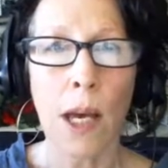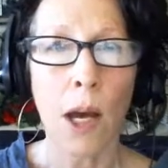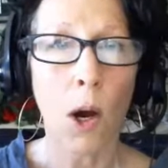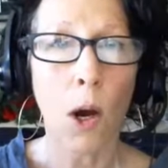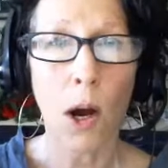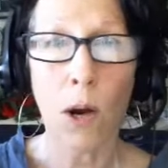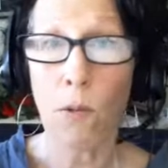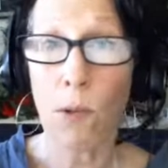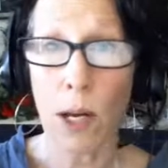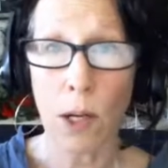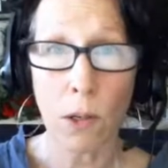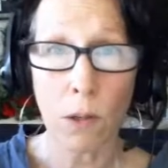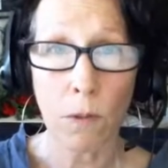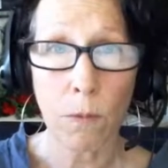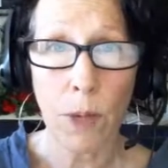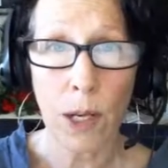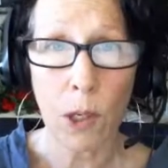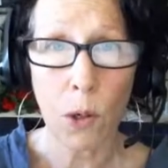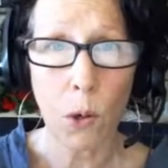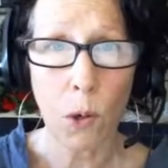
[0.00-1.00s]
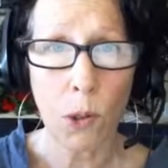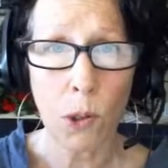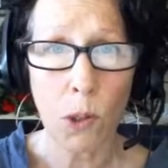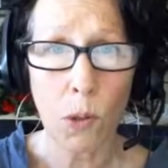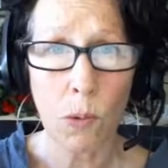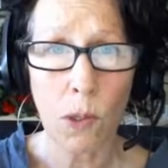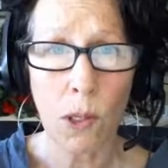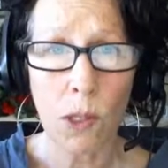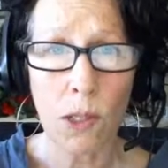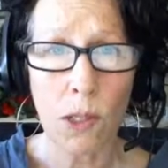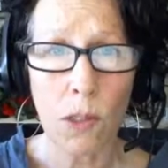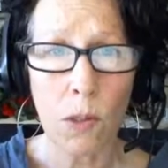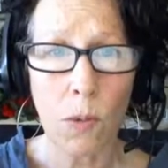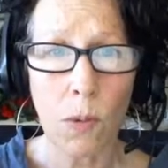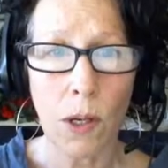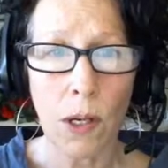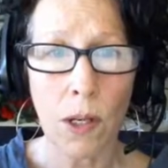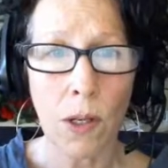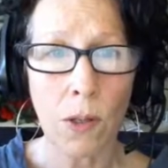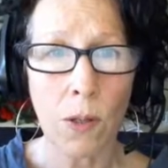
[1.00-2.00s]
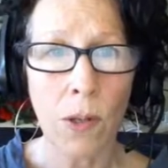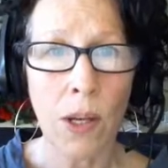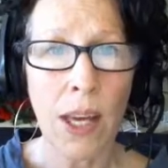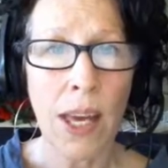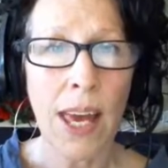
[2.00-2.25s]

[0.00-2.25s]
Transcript: a record of my coursework as well,